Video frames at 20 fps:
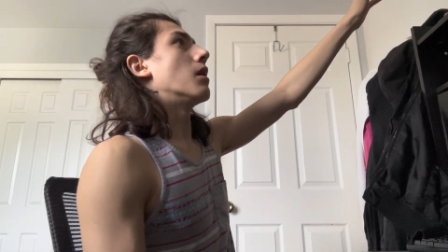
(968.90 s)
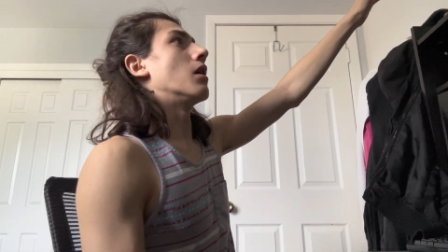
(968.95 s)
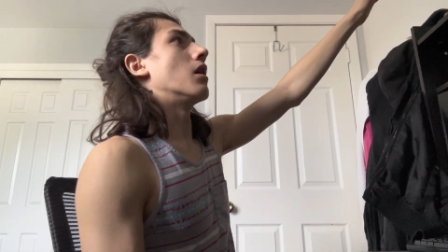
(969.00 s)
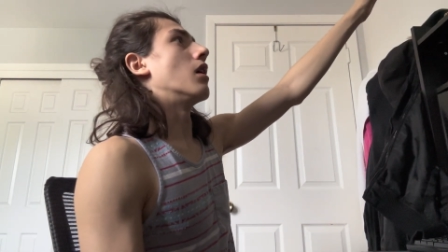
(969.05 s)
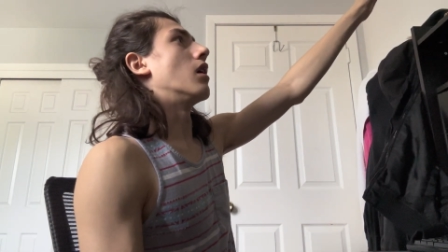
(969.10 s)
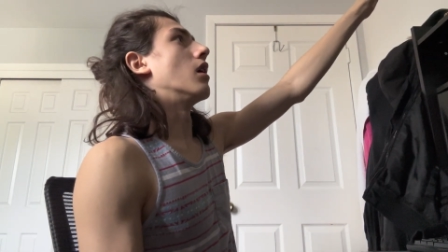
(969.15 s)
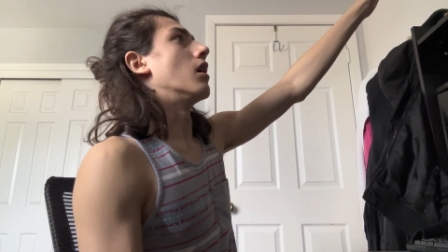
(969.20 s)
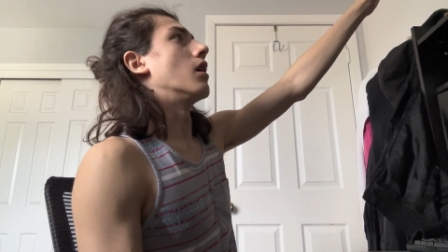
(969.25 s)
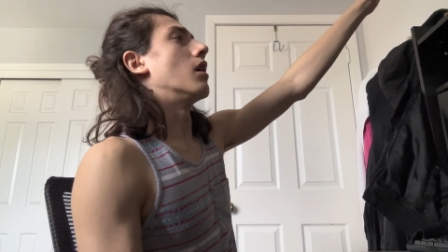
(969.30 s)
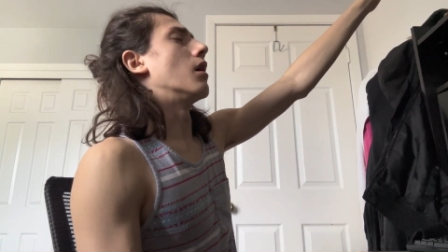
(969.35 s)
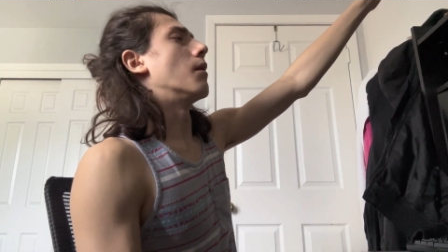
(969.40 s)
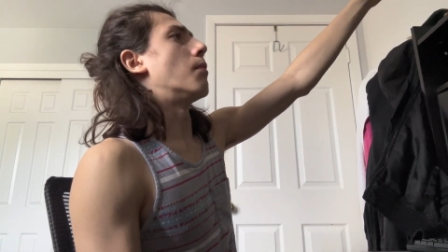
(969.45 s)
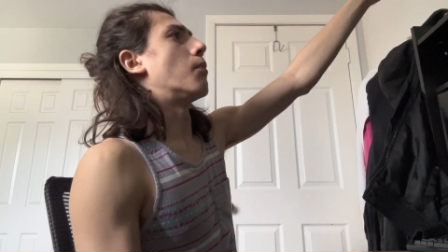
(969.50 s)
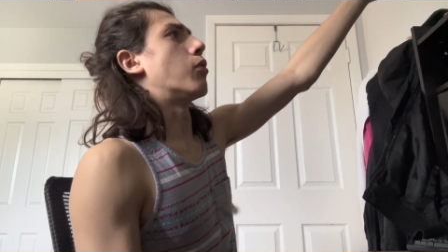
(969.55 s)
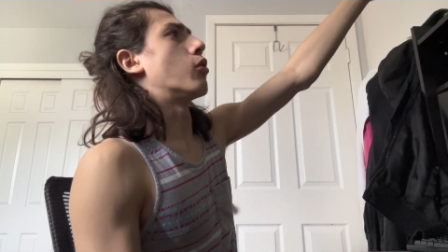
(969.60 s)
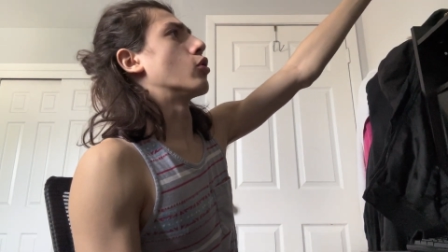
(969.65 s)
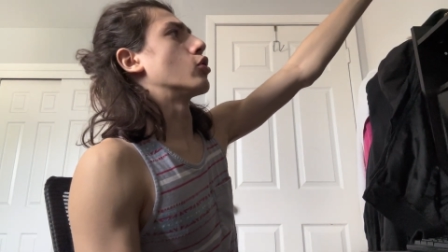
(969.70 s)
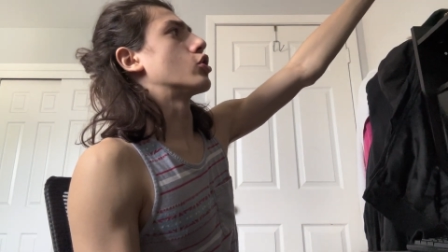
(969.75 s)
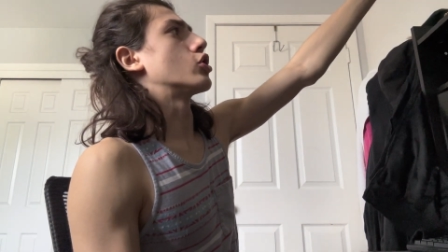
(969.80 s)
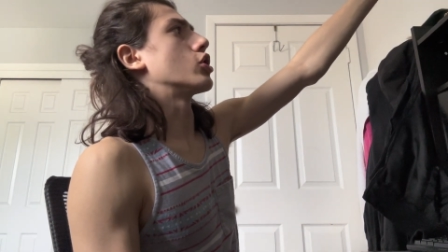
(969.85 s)
a
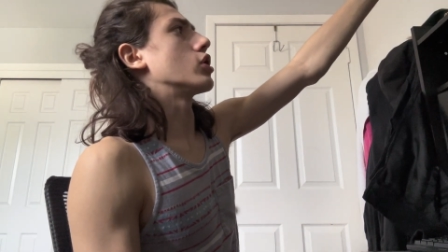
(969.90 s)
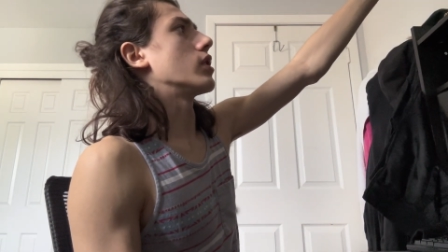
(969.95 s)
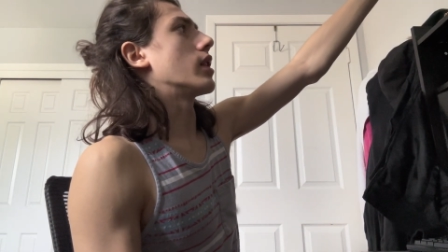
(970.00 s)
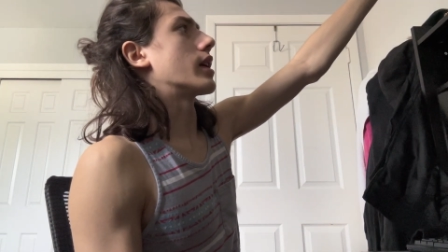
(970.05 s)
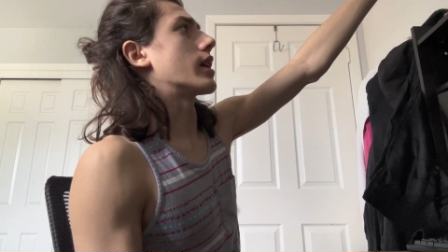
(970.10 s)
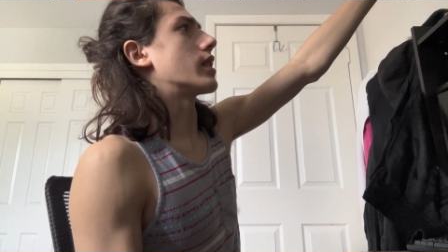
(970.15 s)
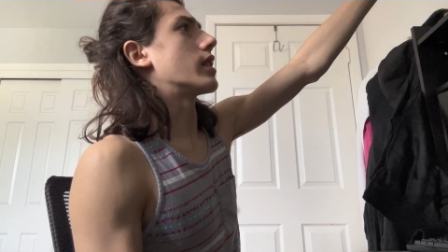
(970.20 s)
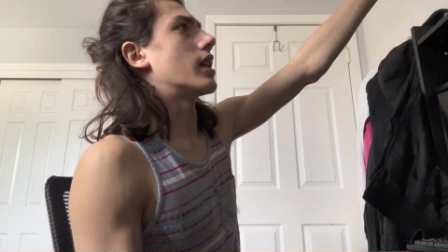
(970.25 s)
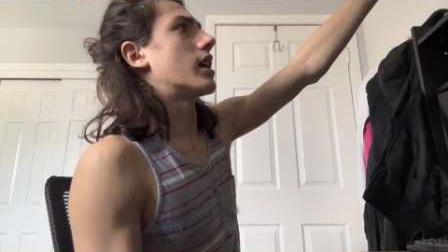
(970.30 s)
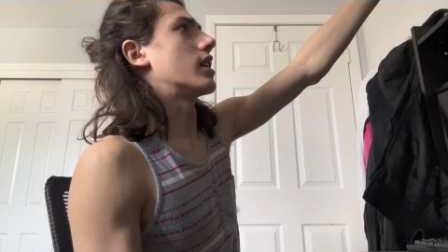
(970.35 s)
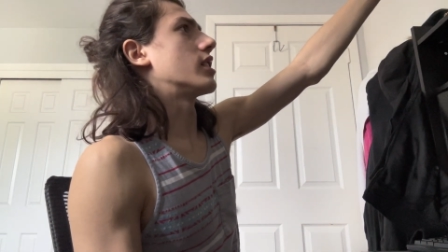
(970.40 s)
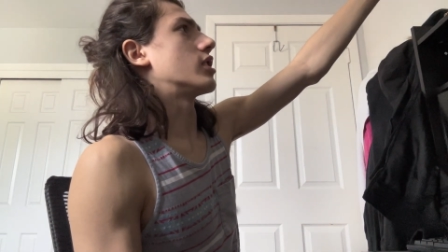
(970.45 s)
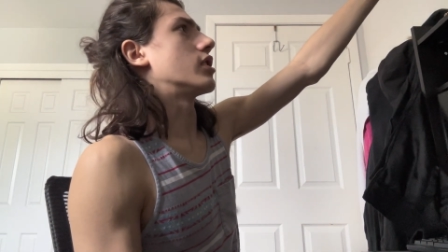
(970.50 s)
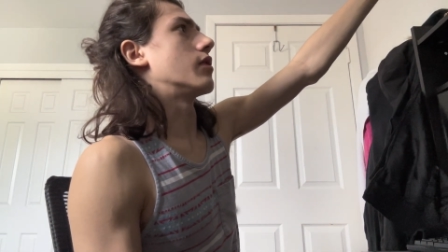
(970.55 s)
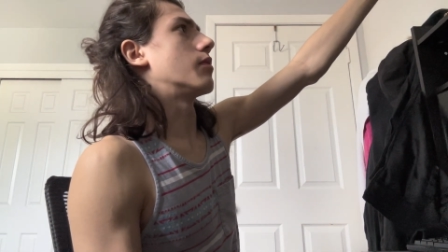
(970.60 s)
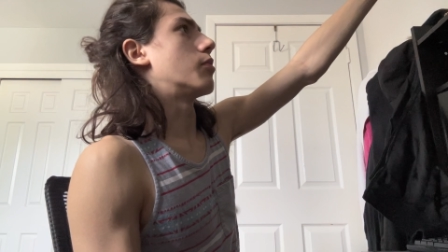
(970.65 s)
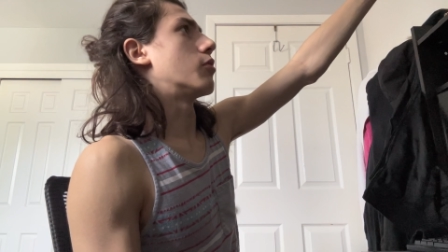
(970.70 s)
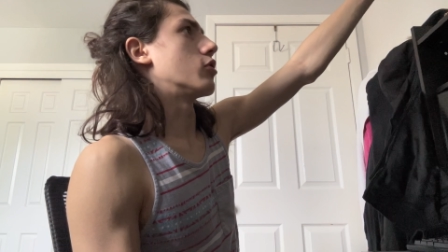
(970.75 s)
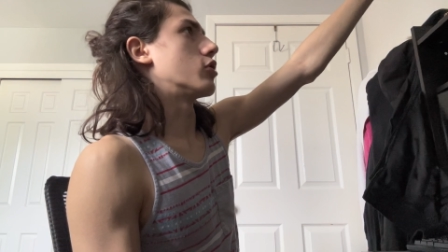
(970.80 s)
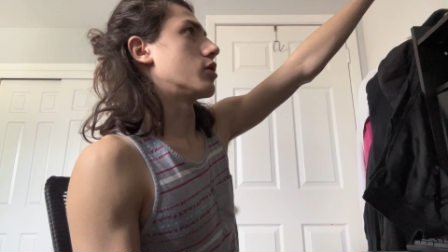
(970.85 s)
portrait, like not a
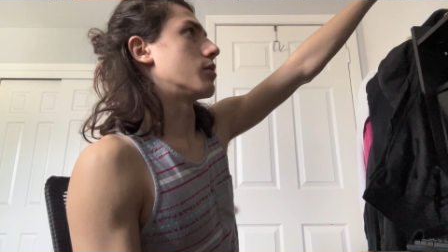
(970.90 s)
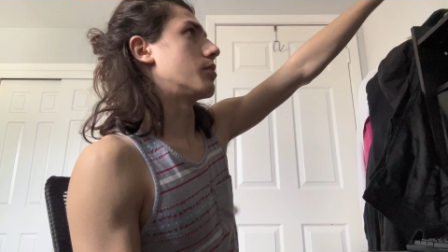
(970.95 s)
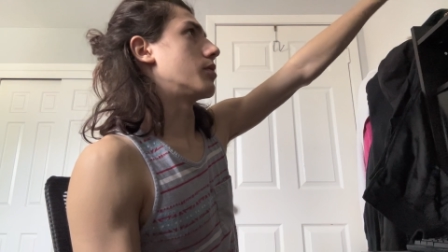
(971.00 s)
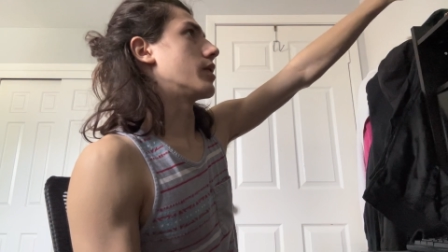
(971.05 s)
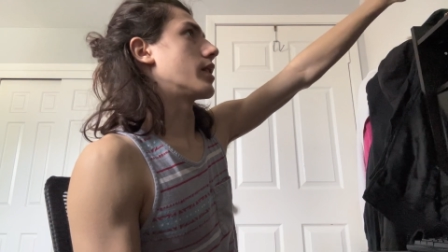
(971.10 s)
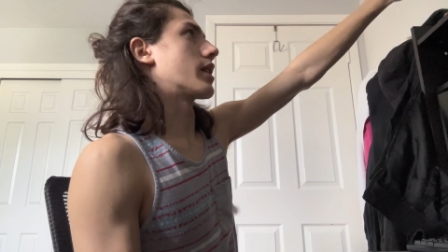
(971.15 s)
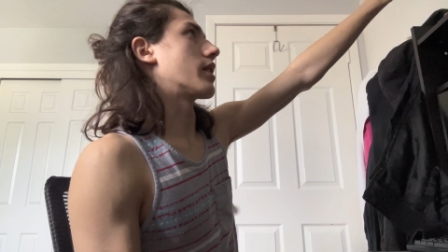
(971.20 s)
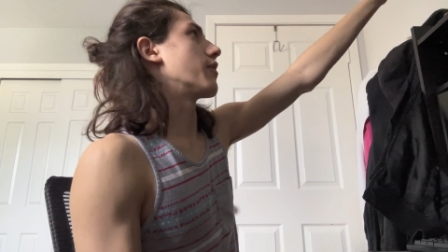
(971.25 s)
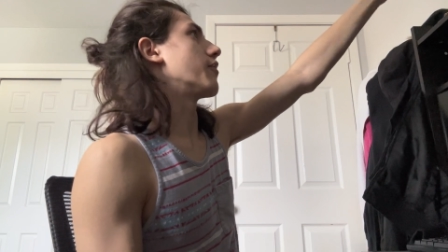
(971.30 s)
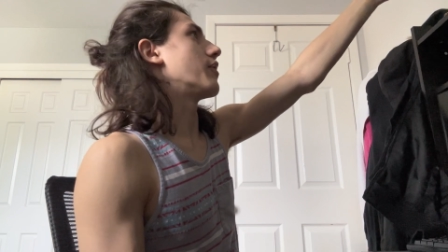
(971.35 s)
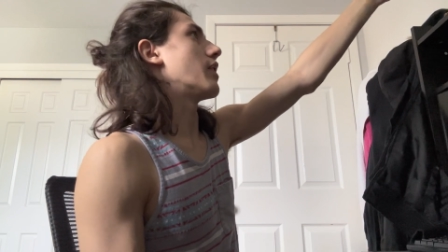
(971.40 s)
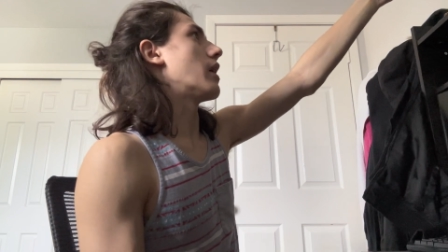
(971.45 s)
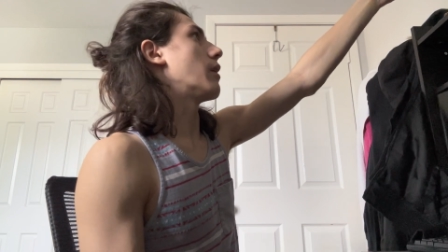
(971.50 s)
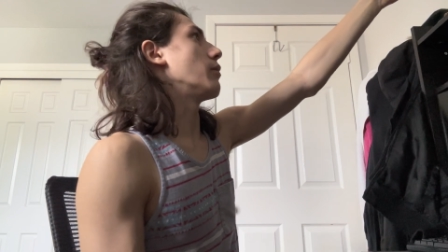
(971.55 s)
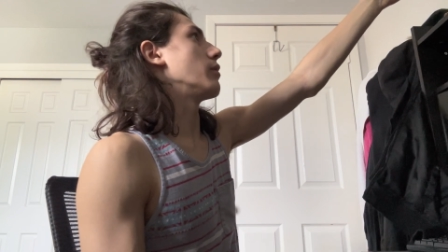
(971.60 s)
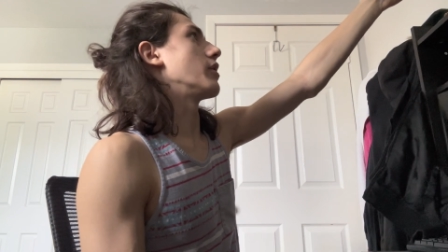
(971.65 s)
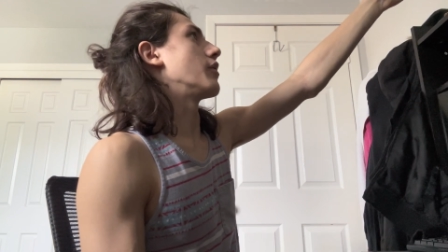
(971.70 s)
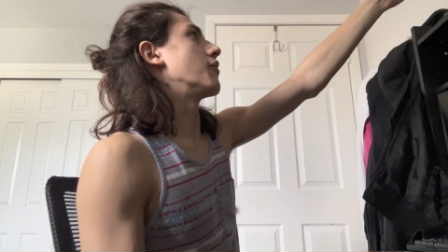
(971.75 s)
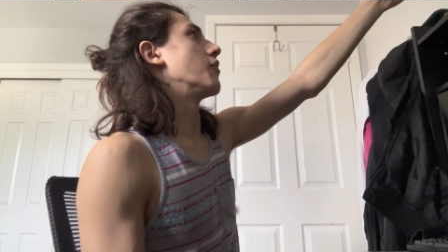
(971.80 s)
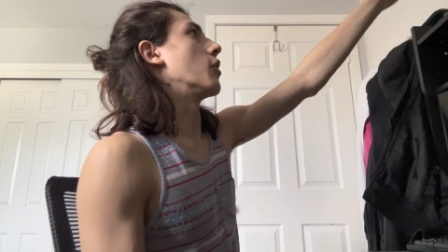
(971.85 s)
self portrait, but like a
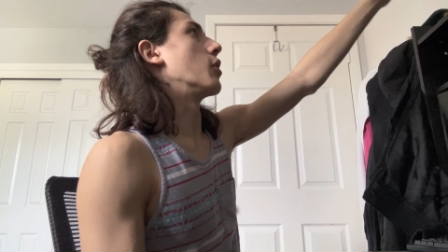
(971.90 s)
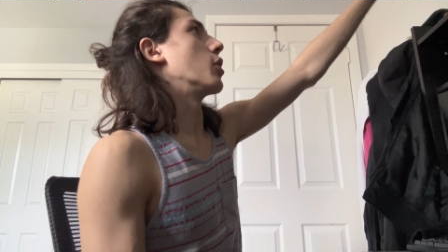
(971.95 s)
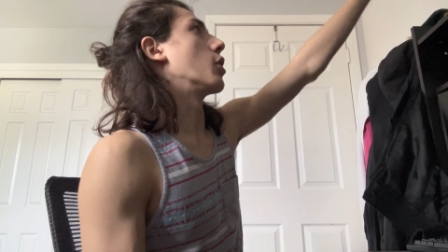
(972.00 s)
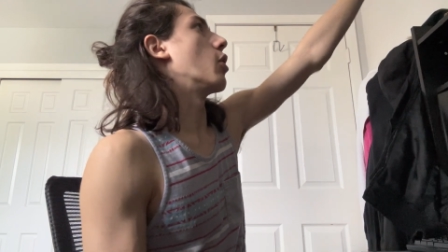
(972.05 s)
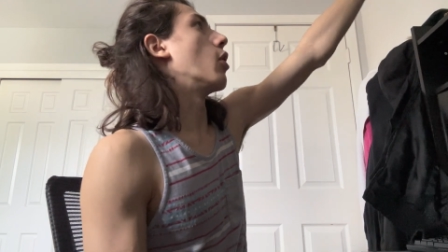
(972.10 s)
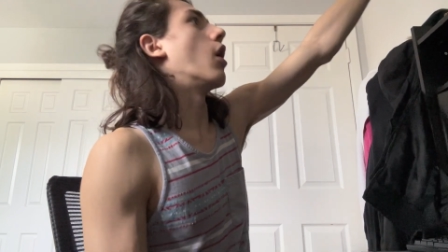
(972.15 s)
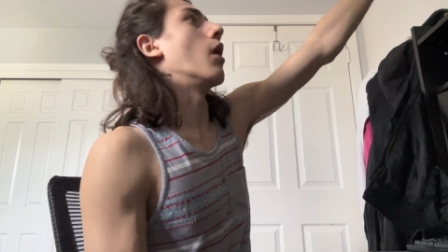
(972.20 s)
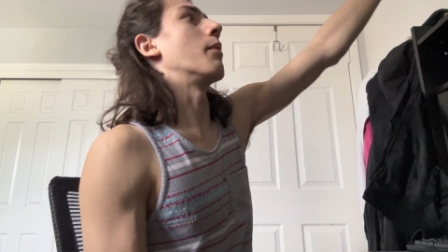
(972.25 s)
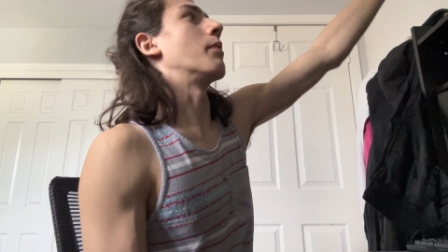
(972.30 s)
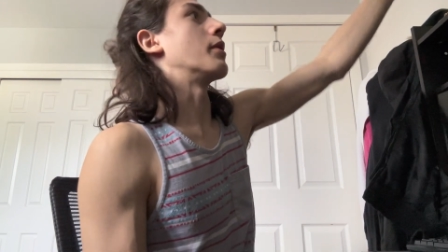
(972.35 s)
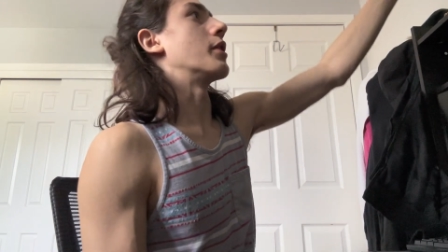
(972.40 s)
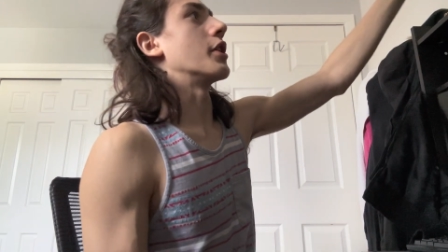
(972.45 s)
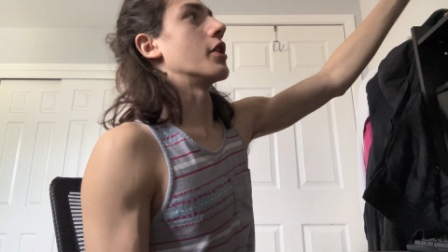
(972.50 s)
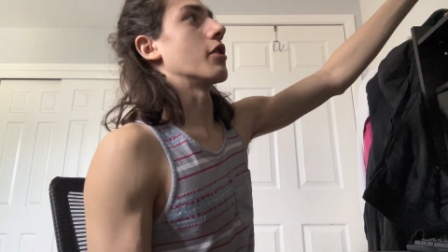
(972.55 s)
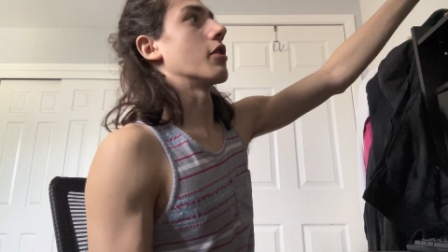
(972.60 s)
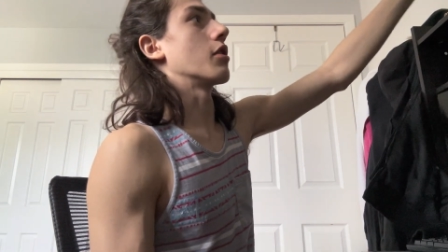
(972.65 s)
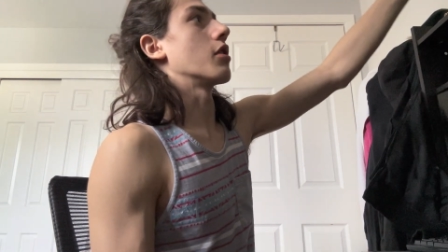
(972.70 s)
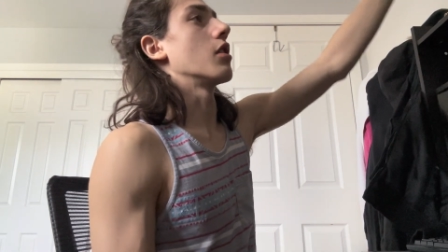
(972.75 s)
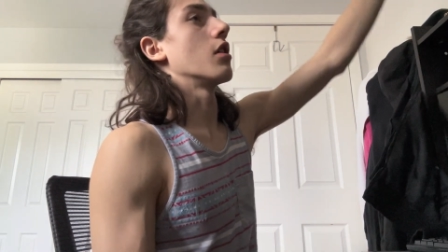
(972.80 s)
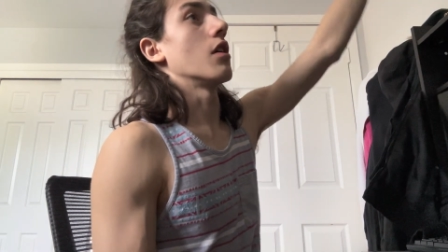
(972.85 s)
family photo up
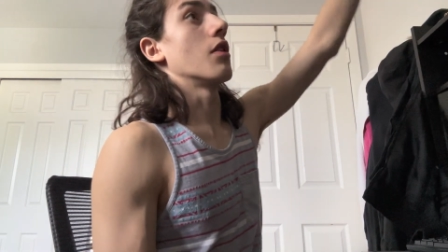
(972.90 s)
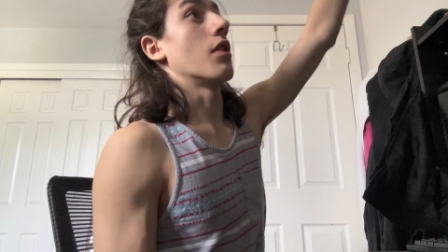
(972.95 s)
here,